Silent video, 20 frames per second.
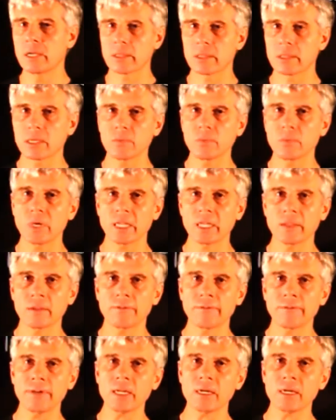then we can
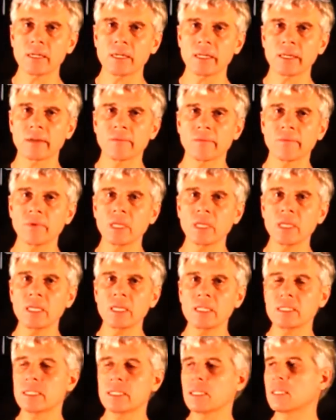fairly
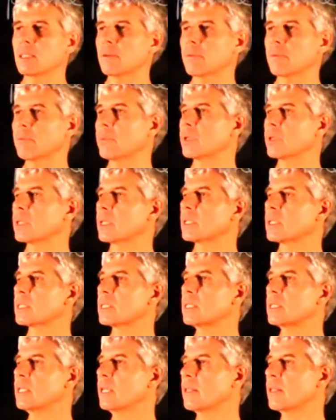easily
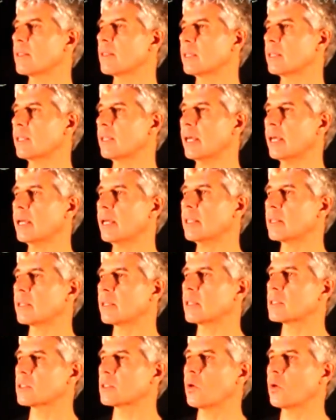see that n
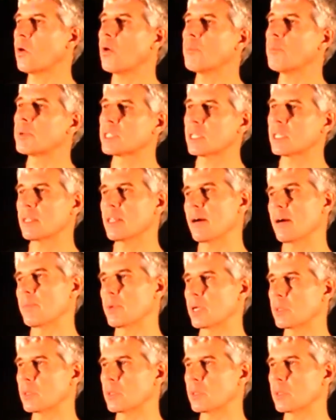is a composite number.